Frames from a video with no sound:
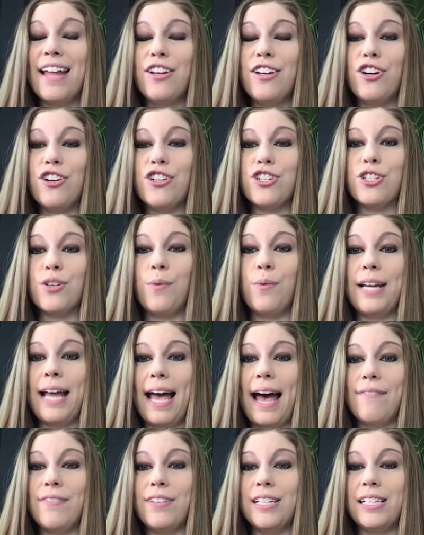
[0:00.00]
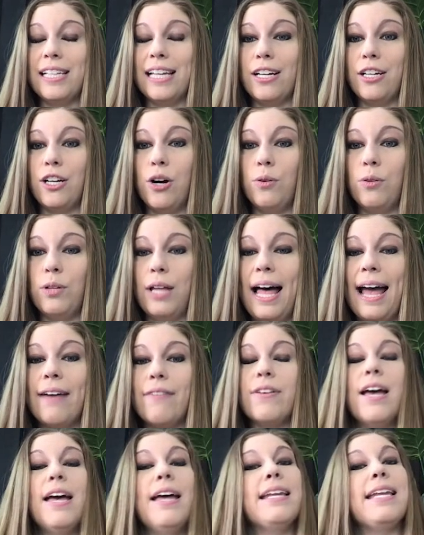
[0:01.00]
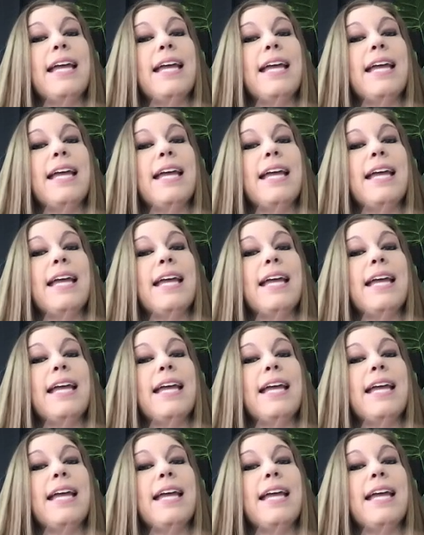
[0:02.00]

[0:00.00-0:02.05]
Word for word: you're just going to have to click go live.